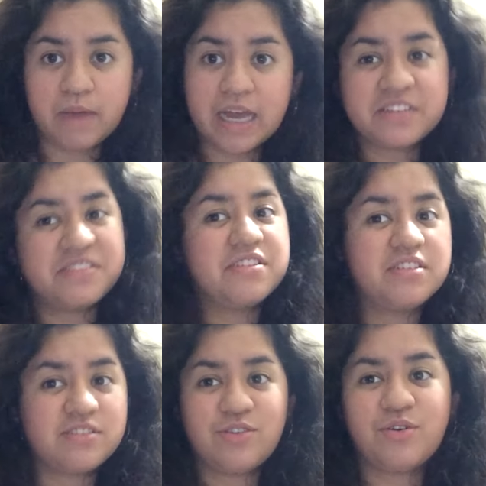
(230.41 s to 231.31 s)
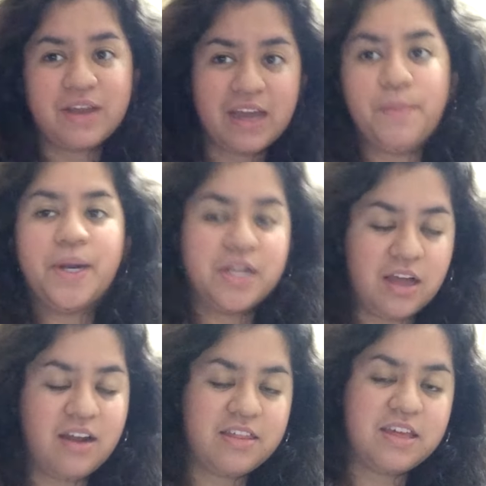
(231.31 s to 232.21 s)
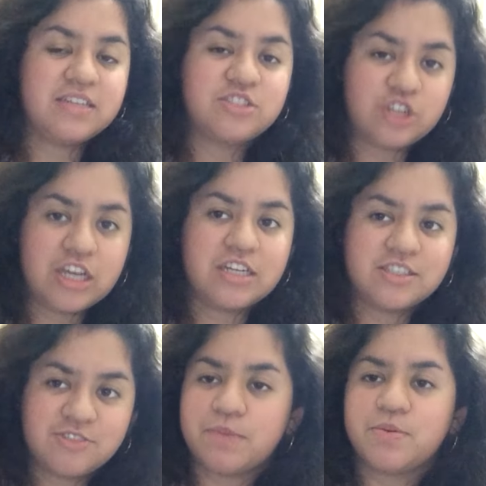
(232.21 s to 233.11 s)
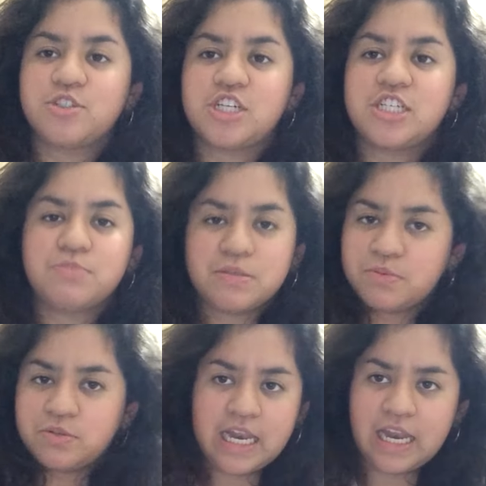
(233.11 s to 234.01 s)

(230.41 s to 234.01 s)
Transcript: Maya's still in the story, but a lot of things change. People change people.